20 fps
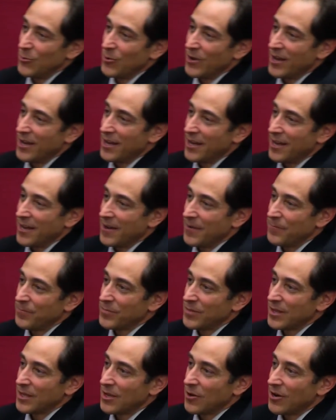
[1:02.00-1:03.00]

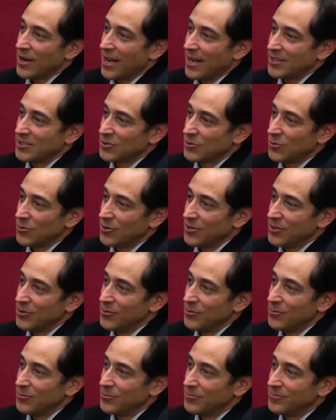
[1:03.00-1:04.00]
go to high school,
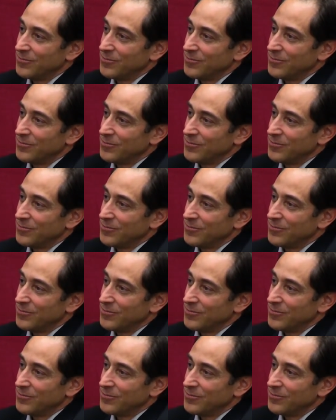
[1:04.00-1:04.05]
you